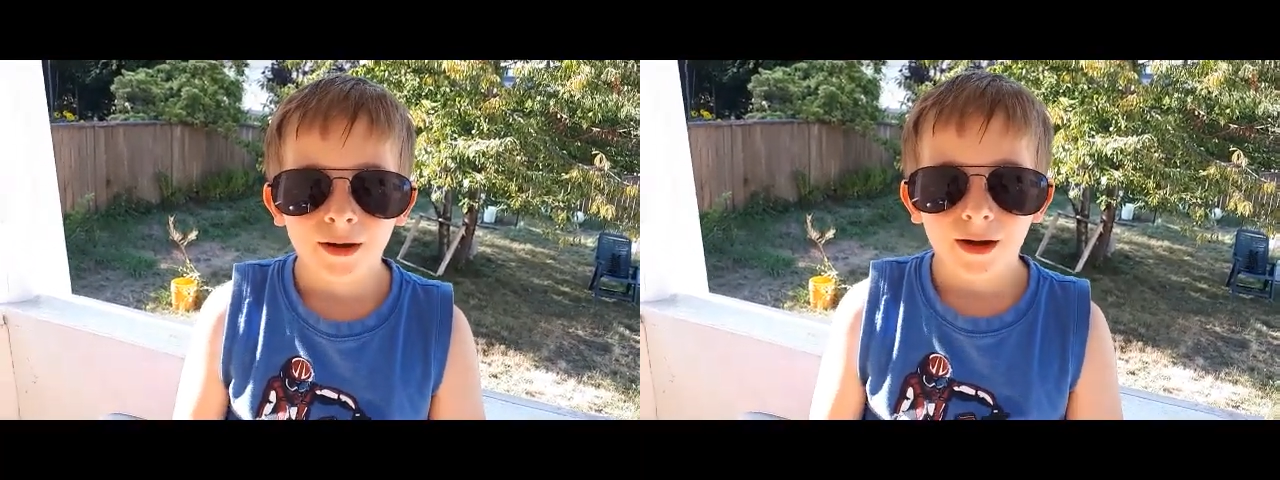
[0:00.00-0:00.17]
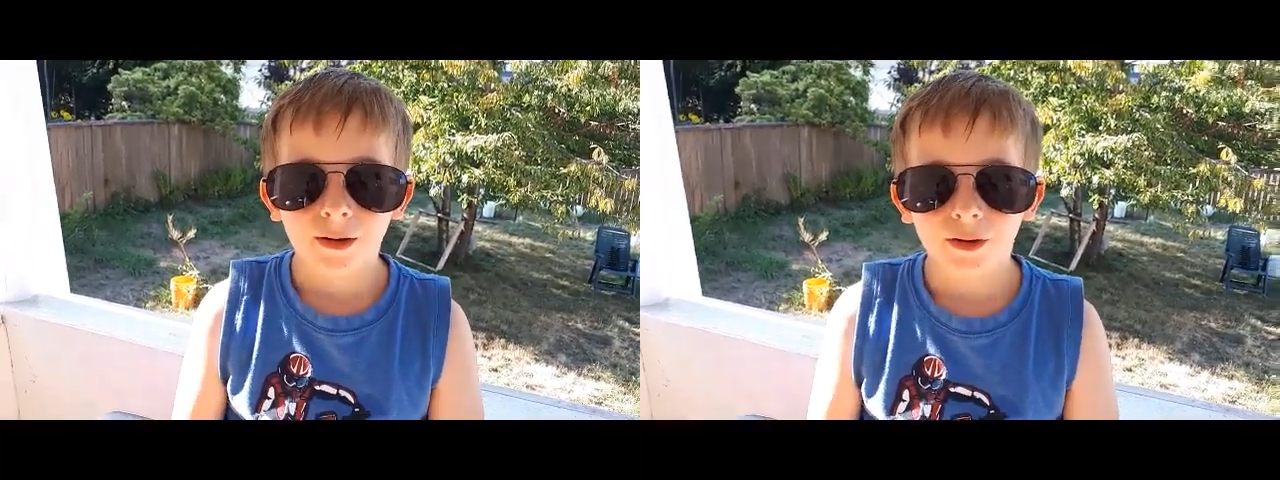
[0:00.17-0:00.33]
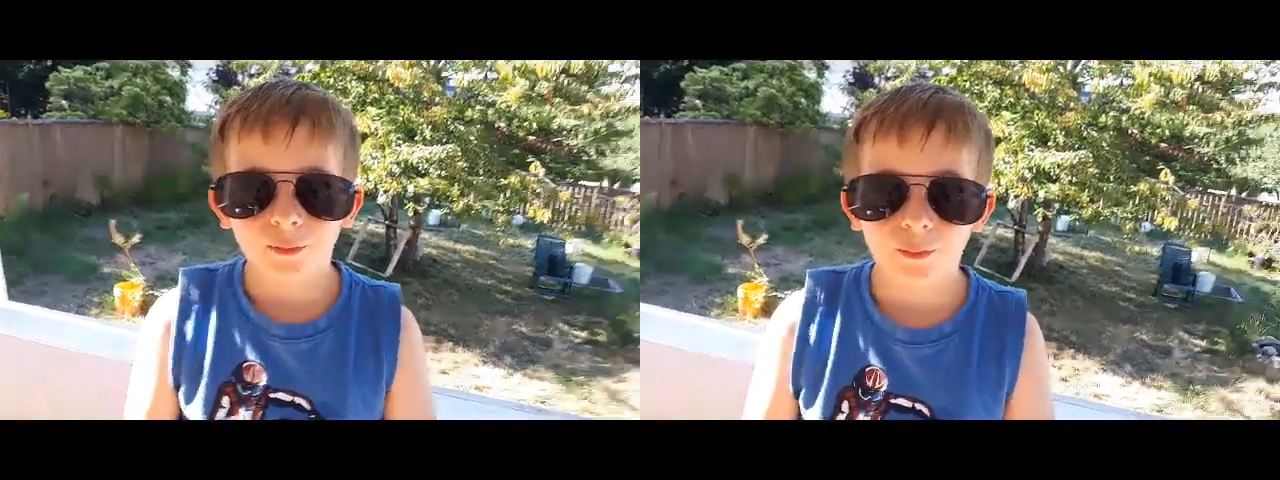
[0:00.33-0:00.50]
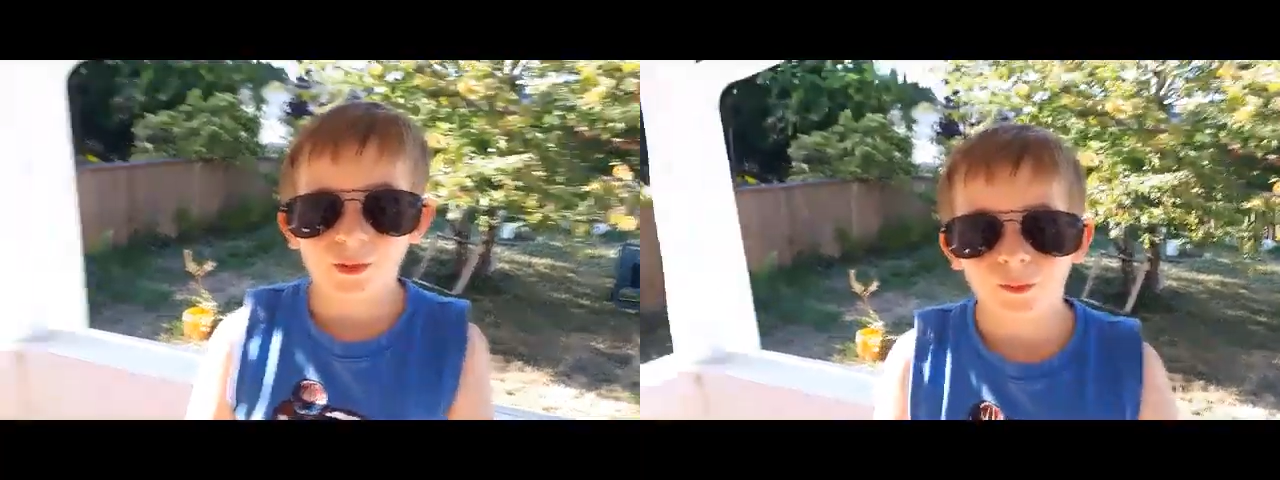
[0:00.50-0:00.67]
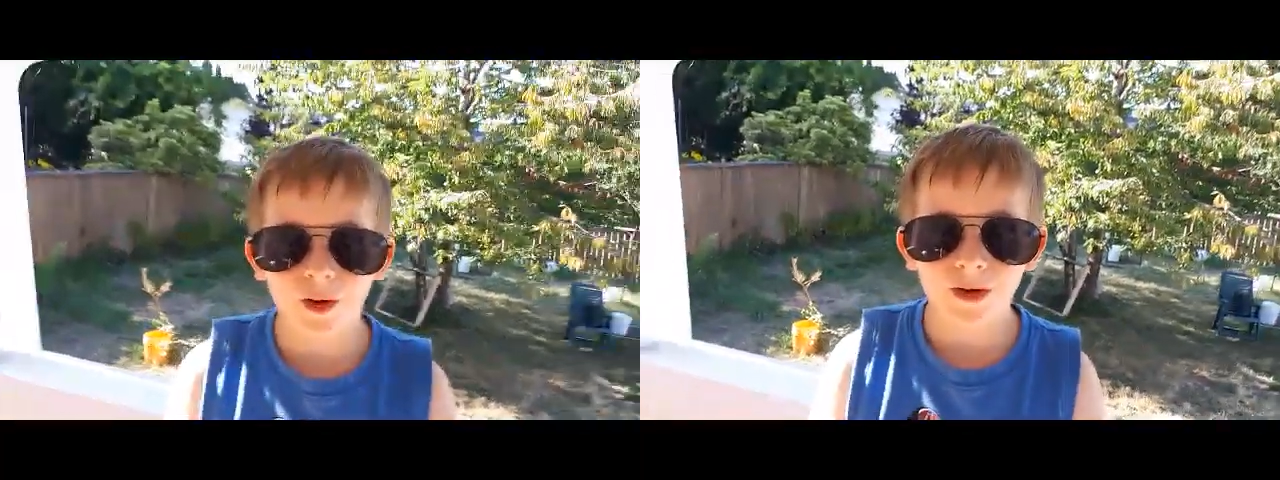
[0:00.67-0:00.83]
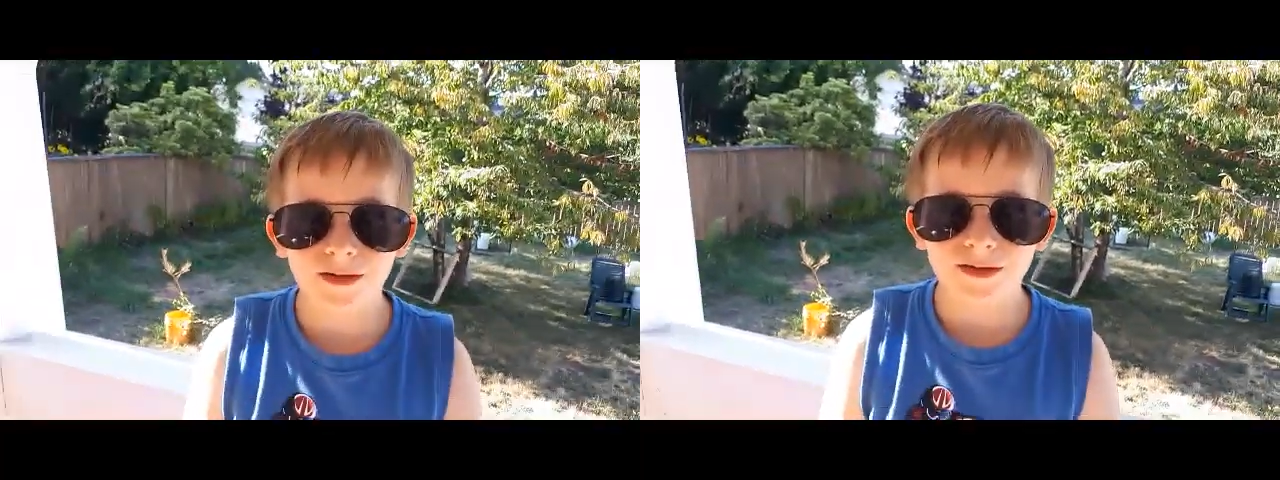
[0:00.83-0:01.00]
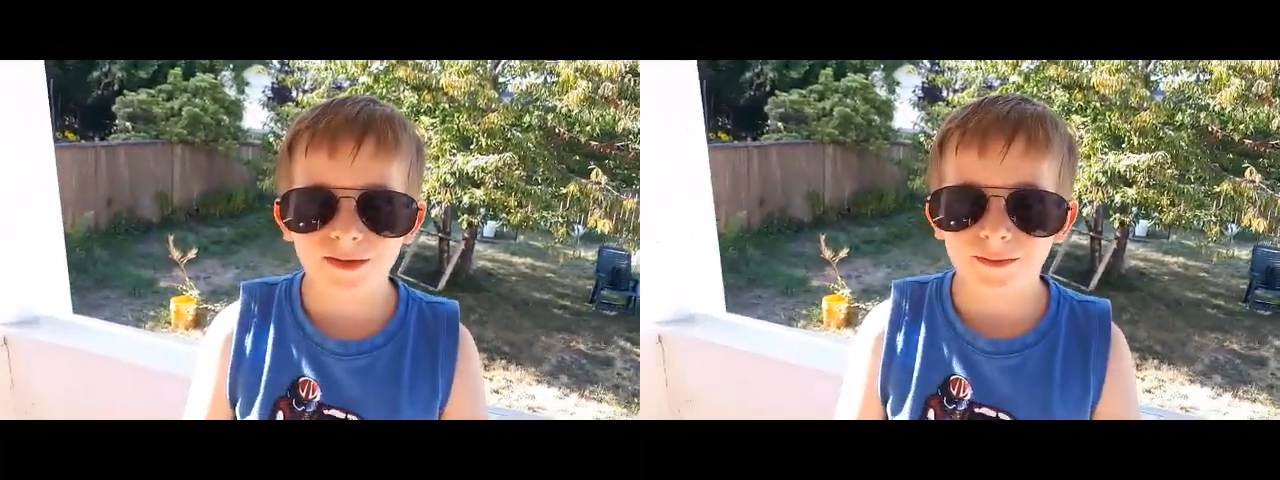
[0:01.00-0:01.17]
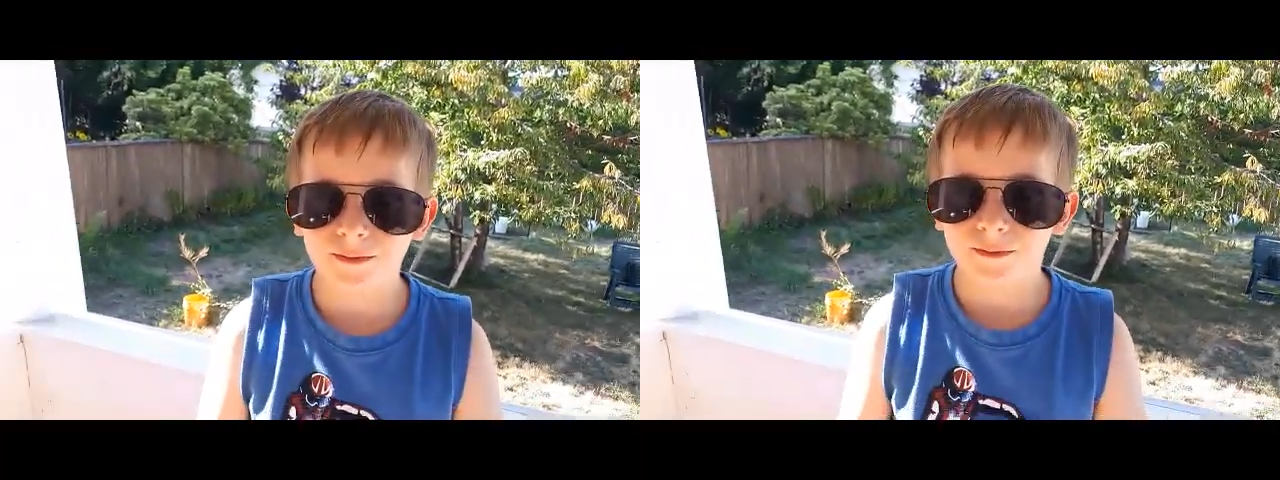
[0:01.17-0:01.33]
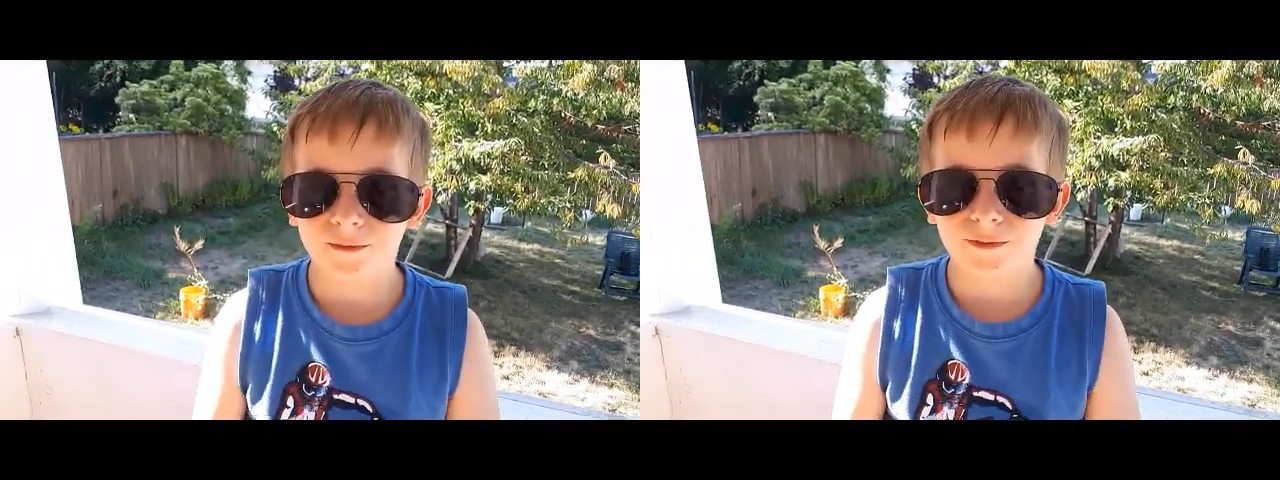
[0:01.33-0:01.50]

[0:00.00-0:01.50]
Oh, and we want some